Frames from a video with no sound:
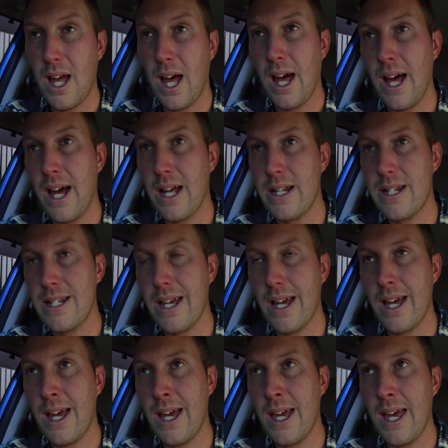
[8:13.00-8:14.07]
uh,
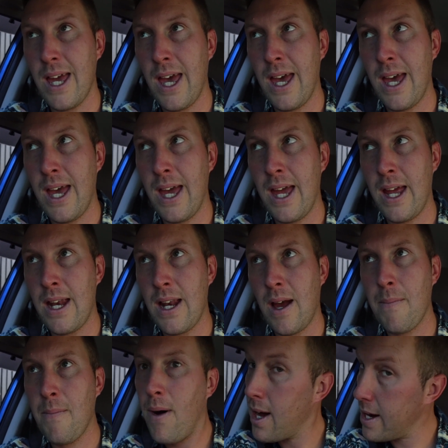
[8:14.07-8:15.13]
day, and
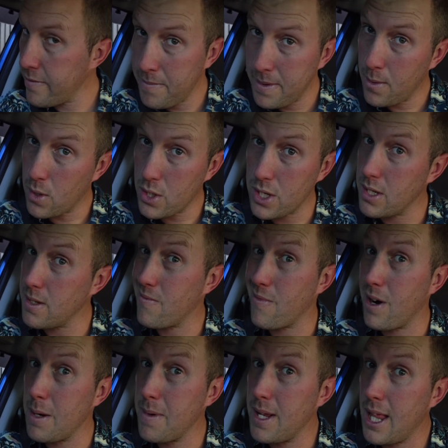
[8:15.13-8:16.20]
I might even be watching some
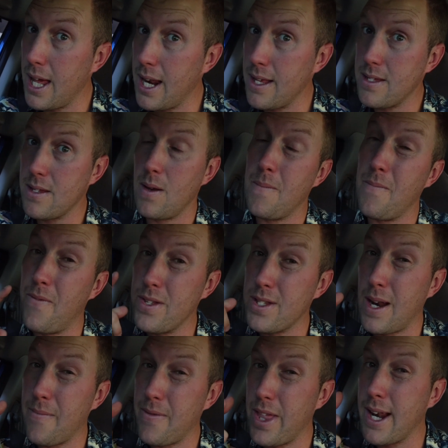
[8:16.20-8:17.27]
rugby later, so I'm
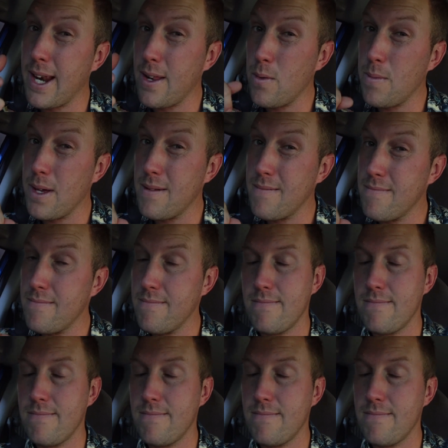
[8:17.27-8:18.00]
fizzing up for that a little bit. I'm